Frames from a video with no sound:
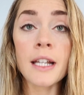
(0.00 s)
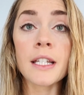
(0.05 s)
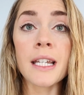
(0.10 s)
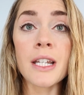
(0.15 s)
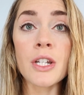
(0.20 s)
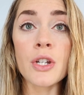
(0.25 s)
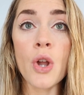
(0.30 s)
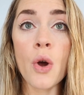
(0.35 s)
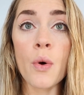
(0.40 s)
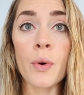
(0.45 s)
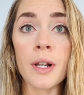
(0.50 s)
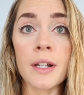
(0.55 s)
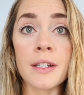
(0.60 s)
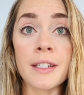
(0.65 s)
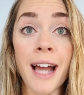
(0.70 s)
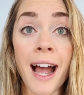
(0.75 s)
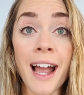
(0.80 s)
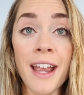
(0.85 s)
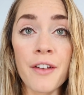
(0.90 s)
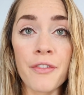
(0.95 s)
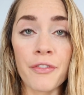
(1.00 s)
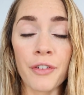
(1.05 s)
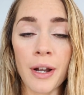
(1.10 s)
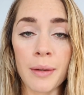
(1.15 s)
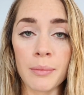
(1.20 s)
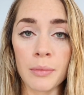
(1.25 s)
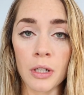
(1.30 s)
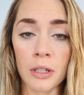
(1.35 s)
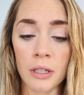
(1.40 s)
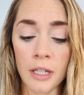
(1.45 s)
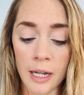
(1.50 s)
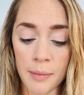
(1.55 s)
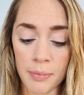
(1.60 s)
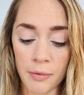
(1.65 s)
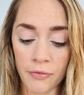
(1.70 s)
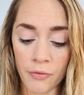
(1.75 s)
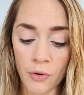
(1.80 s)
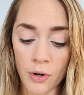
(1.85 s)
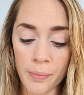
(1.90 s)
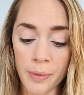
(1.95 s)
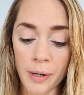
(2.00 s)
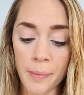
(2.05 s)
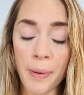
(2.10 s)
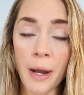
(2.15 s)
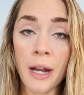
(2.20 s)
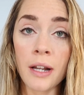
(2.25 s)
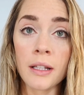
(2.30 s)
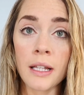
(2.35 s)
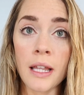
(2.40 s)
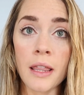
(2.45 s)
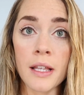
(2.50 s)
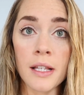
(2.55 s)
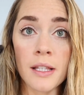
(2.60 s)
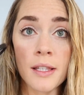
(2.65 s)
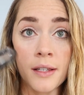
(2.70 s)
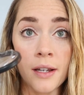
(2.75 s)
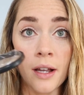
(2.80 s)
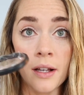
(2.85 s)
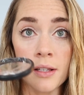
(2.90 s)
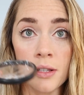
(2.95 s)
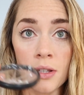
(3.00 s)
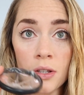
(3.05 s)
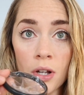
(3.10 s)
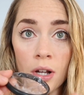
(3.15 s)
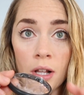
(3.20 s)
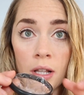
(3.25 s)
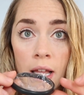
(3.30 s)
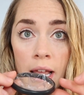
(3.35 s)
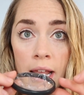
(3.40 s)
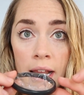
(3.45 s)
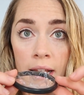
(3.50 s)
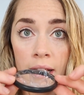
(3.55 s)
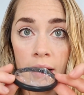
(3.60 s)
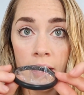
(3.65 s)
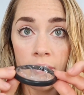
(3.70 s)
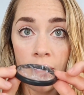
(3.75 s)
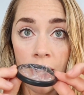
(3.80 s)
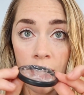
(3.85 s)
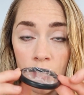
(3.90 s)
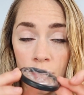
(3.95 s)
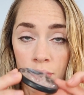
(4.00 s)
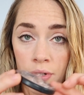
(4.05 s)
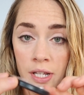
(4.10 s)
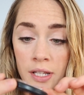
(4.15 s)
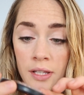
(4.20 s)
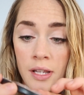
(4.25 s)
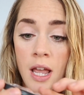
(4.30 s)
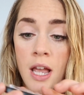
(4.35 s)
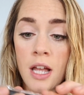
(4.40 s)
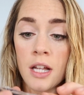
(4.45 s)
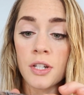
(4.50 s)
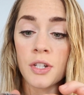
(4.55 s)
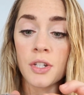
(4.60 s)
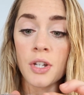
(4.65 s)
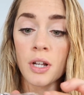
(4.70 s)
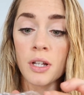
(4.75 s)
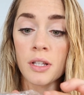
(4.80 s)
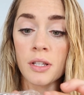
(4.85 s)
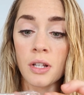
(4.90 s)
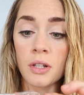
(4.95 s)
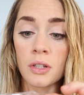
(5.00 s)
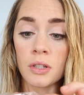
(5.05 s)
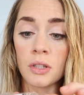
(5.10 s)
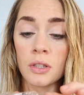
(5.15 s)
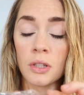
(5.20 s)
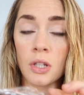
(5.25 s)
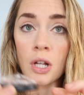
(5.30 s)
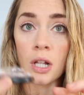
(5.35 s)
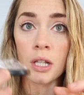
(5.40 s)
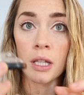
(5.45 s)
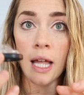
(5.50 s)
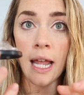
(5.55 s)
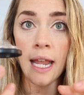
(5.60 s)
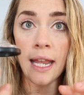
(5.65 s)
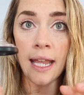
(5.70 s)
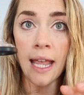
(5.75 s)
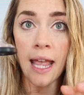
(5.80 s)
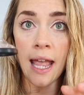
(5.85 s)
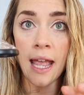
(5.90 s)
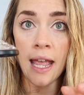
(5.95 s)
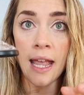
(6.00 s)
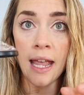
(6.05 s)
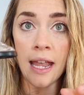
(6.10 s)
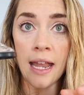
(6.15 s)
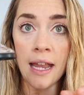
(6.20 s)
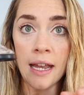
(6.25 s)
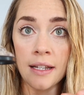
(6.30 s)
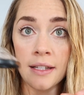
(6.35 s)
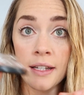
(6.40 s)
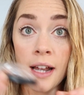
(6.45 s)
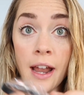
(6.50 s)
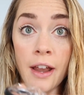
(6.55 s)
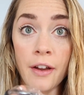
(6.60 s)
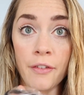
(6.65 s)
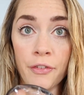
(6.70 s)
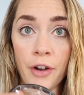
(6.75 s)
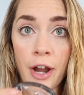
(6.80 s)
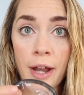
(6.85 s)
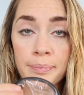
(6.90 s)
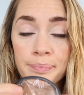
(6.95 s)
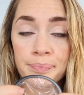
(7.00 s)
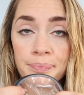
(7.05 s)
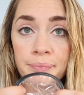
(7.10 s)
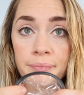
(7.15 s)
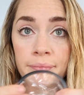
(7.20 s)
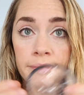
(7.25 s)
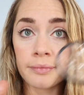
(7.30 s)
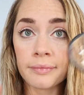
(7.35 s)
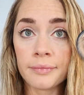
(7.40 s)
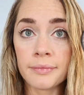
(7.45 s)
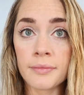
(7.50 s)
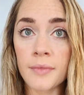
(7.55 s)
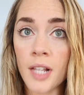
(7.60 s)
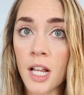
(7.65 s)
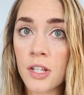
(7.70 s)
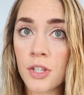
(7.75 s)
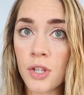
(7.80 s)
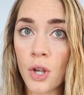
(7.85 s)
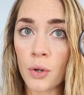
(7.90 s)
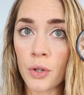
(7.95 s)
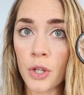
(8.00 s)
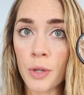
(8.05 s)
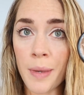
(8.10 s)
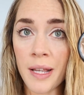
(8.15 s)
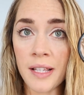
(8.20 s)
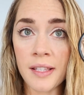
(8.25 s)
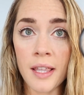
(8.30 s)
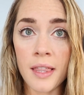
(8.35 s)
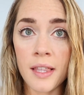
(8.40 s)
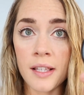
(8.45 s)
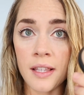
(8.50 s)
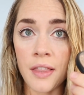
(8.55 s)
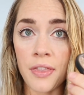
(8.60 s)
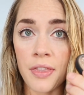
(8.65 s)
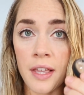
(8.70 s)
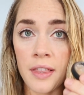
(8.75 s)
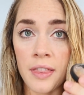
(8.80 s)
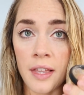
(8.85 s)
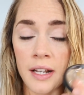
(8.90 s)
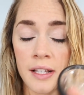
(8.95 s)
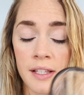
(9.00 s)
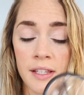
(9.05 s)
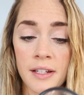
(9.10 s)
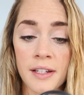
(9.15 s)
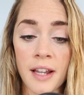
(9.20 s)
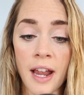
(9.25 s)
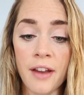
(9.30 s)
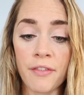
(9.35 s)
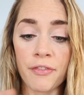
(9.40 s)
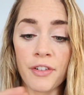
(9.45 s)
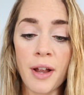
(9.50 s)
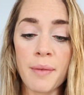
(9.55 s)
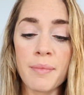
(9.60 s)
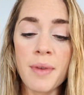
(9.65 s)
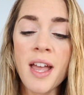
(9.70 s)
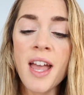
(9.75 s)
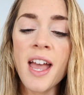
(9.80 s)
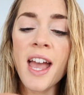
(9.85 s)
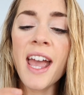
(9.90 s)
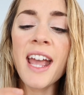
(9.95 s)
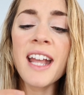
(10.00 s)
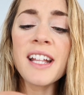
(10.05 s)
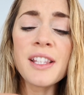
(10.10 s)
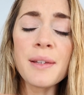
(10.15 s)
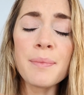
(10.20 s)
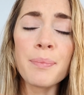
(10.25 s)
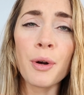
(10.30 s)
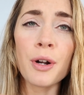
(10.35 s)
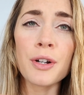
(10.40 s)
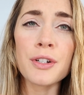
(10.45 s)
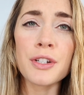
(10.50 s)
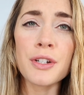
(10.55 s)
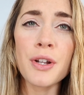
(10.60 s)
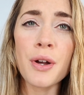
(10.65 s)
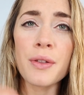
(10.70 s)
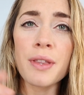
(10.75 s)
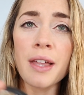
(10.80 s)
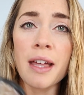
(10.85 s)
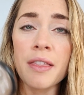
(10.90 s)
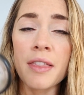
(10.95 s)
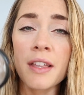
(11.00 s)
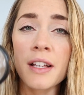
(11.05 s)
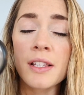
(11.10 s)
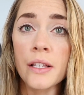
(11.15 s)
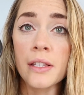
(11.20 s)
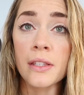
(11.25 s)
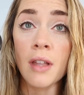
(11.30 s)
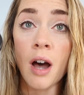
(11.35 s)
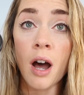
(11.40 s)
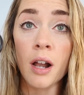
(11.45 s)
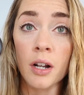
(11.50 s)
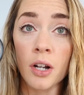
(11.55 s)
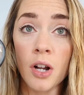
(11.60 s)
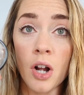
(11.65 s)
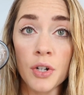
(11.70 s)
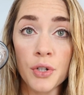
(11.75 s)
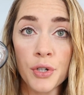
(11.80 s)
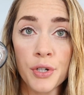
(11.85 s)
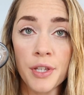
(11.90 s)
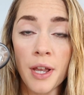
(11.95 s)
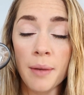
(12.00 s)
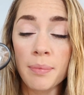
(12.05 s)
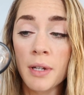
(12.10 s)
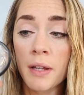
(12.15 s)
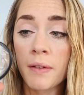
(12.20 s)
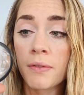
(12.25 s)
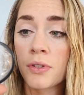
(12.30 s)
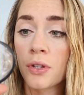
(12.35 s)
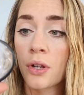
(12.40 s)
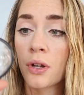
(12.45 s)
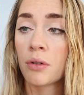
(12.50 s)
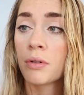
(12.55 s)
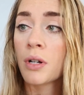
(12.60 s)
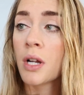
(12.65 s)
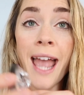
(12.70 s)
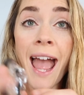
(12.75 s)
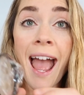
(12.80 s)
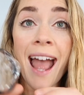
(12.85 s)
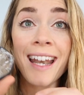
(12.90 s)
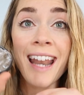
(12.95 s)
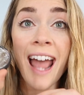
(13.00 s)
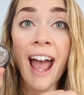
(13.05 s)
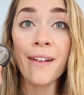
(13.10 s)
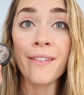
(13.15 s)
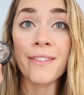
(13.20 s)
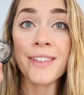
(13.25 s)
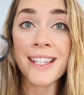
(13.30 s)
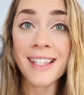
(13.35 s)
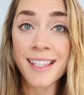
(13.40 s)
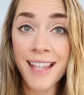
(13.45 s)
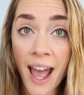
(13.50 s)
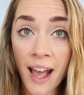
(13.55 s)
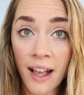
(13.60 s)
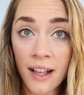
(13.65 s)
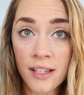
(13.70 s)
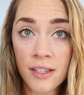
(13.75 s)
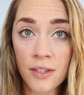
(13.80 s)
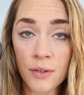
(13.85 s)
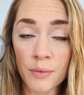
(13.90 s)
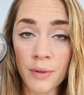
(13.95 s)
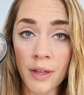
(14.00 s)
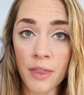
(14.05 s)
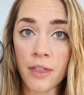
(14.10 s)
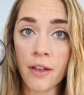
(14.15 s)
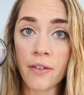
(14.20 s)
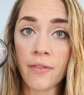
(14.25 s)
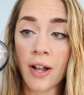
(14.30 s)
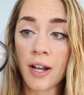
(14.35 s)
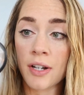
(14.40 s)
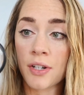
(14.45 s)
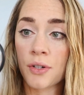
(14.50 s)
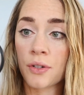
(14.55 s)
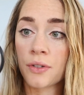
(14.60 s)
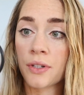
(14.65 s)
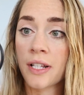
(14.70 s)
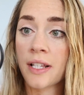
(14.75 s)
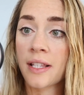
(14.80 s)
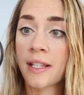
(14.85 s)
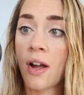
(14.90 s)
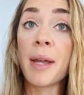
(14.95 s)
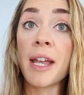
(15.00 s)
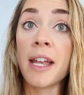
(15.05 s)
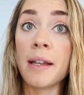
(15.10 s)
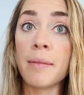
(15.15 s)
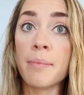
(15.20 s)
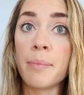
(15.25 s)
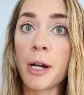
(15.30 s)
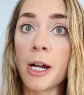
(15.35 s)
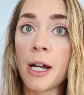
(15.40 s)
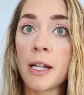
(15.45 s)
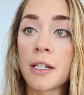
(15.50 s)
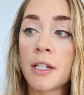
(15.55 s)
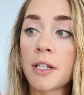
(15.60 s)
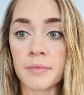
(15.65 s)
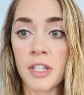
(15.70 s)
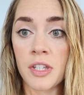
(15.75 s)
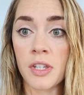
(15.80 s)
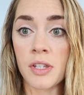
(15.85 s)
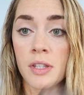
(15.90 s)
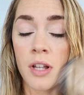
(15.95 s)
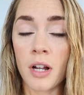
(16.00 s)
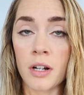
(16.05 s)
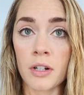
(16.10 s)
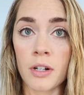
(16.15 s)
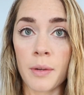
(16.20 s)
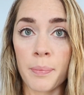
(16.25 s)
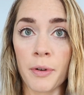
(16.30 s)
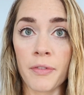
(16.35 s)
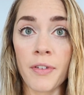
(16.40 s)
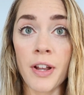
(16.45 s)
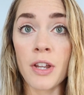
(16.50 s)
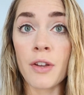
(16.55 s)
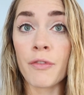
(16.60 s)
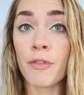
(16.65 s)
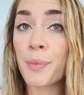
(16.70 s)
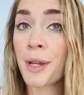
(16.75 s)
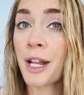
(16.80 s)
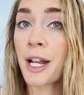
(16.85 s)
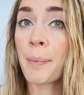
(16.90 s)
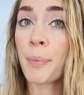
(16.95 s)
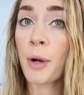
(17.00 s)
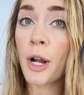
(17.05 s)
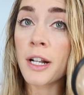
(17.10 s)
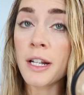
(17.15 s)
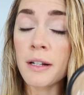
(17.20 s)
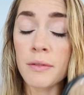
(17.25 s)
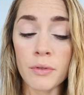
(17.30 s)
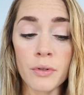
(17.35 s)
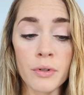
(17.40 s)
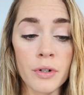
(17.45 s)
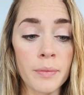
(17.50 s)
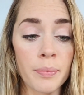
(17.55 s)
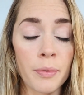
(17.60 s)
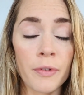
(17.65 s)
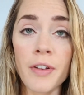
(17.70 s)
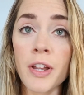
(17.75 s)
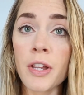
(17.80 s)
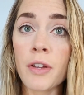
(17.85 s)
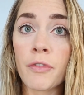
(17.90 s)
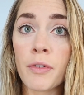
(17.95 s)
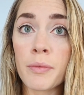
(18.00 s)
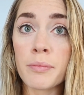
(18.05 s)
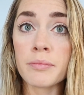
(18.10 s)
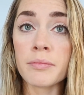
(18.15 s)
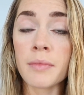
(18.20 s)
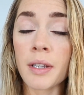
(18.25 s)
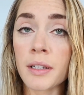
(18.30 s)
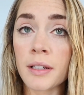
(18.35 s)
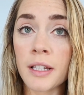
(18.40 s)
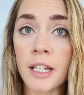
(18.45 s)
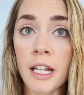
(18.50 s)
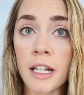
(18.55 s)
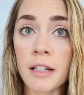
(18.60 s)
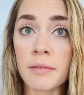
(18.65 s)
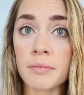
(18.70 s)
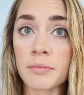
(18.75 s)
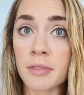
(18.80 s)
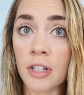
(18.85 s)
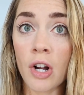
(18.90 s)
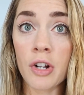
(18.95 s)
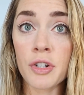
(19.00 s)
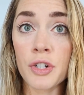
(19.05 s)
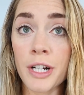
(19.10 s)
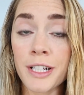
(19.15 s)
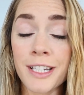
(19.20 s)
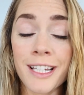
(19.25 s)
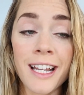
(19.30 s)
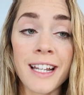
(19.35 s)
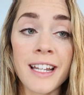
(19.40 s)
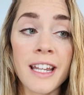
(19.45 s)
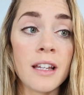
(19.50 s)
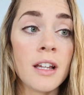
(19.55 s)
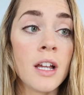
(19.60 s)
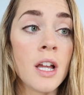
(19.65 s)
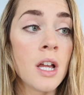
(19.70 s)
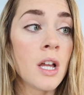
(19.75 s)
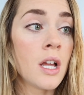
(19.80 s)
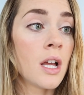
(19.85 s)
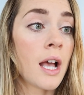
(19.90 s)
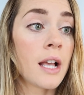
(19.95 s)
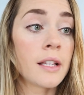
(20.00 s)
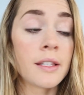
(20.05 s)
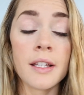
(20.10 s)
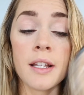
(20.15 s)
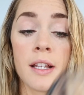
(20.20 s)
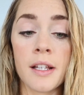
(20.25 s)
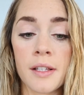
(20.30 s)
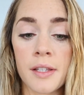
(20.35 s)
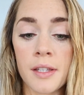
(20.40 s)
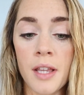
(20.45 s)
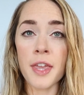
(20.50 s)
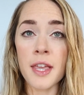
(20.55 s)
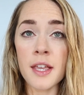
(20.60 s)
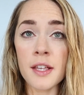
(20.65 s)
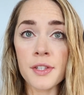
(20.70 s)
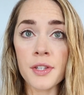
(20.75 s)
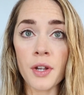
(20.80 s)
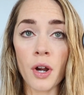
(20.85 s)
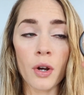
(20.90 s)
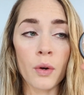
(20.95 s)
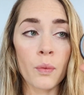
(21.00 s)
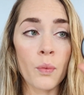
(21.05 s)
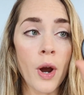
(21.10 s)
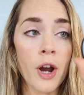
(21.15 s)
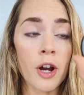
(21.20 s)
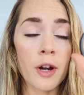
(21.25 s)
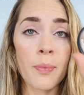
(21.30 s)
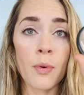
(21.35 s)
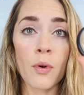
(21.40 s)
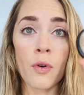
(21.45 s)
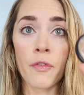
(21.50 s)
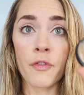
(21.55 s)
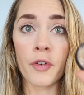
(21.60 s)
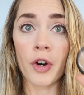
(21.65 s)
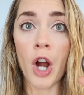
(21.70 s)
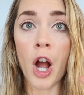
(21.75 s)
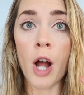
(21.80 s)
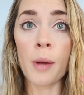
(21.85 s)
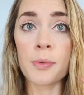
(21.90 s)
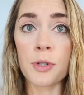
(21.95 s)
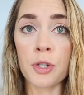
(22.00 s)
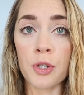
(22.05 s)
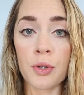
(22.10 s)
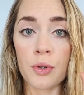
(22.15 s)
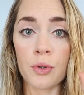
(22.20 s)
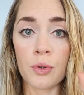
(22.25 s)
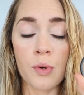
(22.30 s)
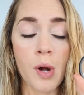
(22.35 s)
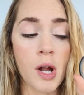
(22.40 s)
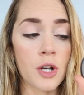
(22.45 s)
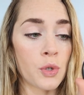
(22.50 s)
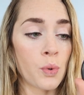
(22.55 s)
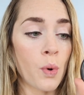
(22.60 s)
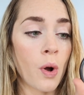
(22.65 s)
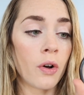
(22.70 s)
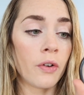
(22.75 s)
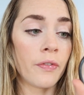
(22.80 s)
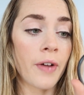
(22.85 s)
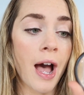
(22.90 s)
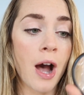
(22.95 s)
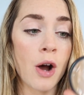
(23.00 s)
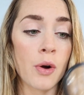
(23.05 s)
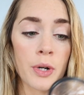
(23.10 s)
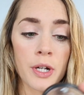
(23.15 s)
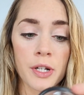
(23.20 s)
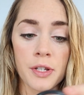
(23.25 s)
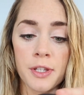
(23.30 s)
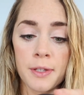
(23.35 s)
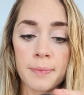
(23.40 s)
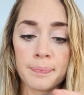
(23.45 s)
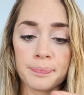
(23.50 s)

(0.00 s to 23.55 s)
didn't know what a diaphragm looked like before, but apparently this does look like a vaginal disc, does look like a diaphragm. So you may see this and think that it's a diaphragm. It's important to know that this is not a contraceptive, so can have sex with a vaginal disc in, but this is not gonna prevent you from getting pregnant or prevent you from getting, contracting any STDs. These are wearable for up to 12 hours.